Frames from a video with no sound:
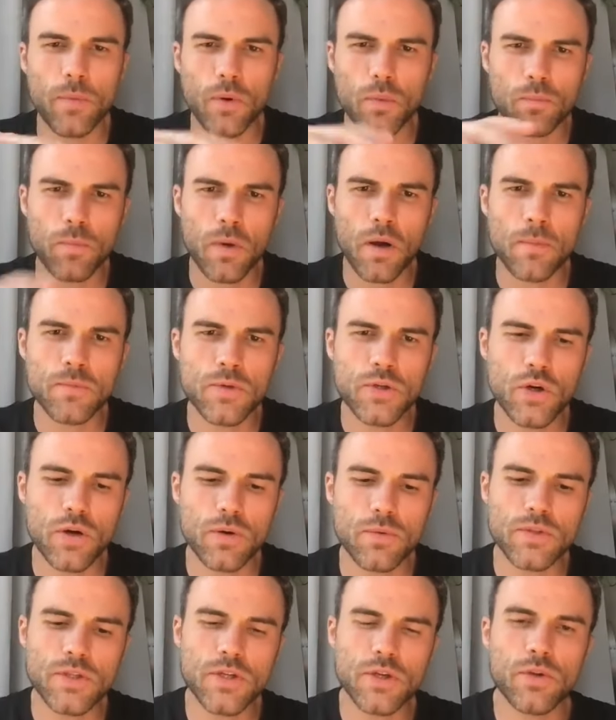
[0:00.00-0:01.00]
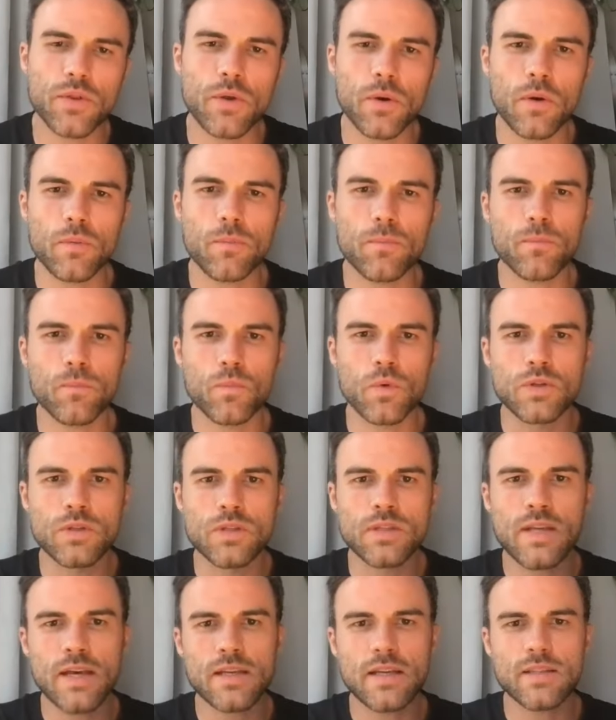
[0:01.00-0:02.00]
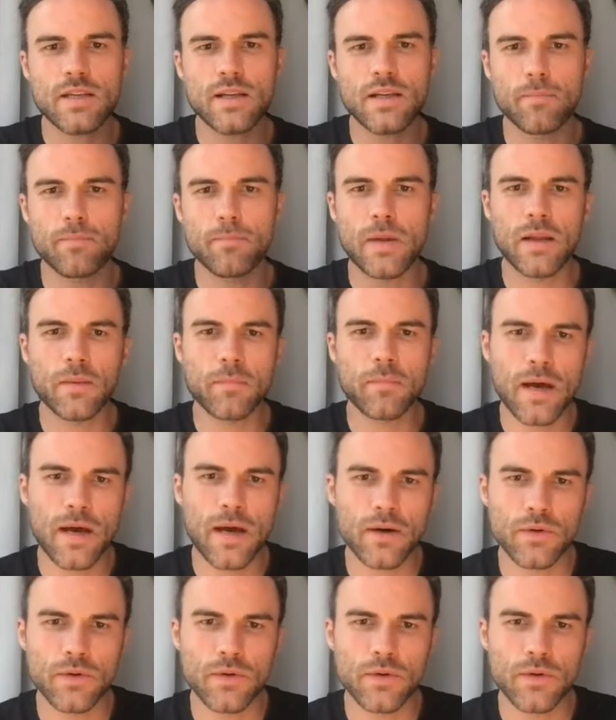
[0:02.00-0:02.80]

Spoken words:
but I'm sure it was you that was testing £1 million